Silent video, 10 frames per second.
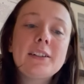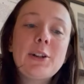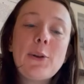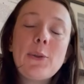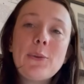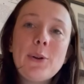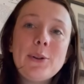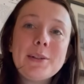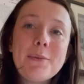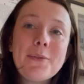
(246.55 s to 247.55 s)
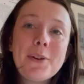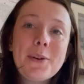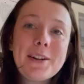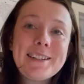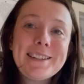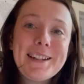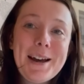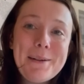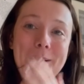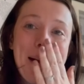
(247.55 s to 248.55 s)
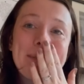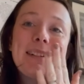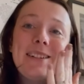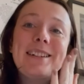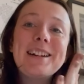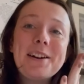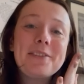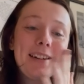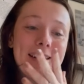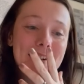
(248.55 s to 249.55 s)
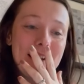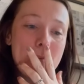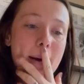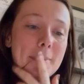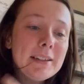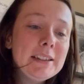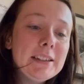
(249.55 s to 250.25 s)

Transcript: go through some of the questions that I'm absolutely terrified are going to come up.